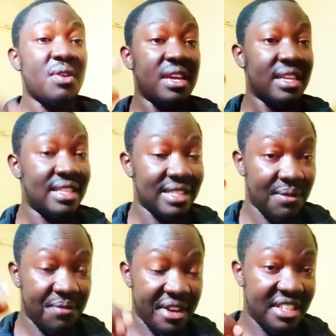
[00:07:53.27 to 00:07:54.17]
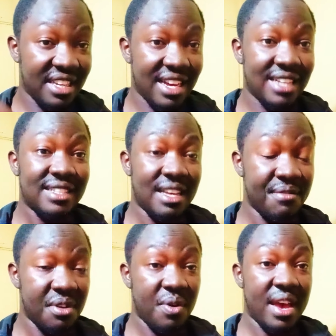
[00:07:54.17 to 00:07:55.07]
It is affecting us
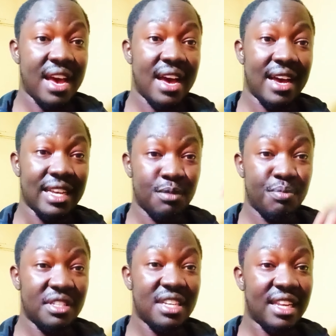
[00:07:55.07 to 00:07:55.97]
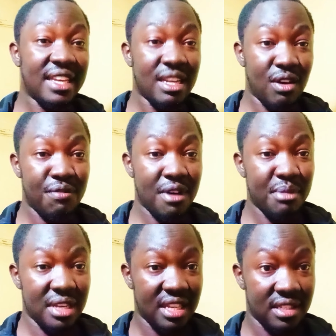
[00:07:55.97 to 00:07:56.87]
everywhere, especially in our
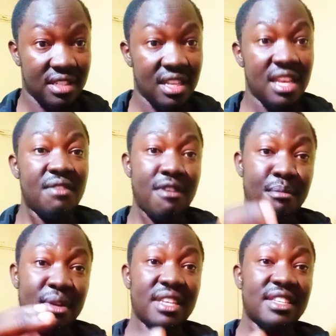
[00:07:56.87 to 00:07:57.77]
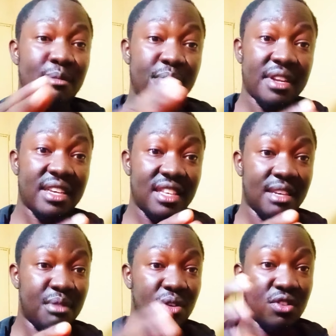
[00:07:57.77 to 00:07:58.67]
families. Families are breaking
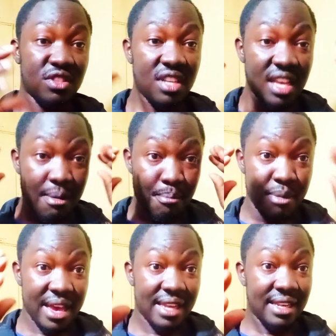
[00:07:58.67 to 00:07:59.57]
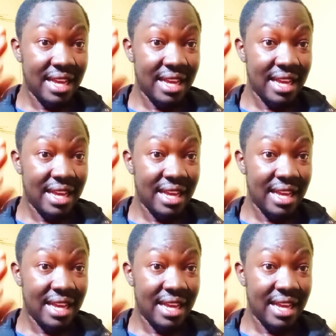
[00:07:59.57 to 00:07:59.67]
because men